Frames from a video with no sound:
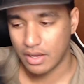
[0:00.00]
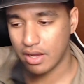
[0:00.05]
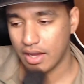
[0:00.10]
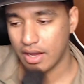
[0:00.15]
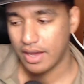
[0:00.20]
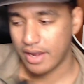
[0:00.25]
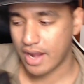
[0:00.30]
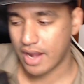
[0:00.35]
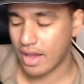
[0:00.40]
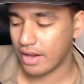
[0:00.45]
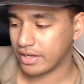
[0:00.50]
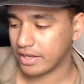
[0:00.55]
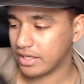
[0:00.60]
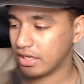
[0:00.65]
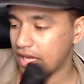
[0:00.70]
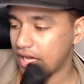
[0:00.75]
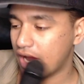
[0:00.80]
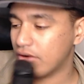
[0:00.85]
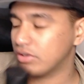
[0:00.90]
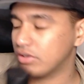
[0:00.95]
Now I can
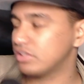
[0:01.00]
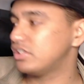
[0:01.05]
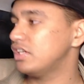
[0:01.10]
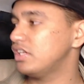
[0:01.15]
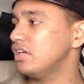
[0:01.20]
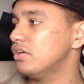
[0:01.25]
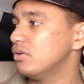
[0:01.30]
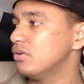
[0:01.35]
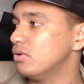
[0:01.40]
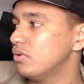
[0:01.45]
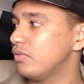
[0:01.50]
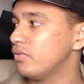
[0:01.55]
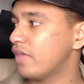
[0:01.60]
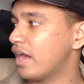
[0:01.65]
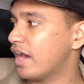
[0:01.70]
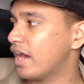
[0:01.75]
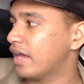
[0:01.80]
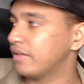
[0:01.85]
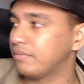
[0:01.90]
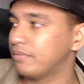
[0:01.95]
guarantee you
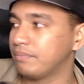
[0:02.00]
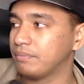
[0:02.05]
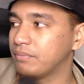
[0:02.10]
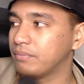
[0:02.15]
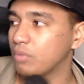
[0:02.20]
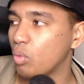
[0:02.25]
that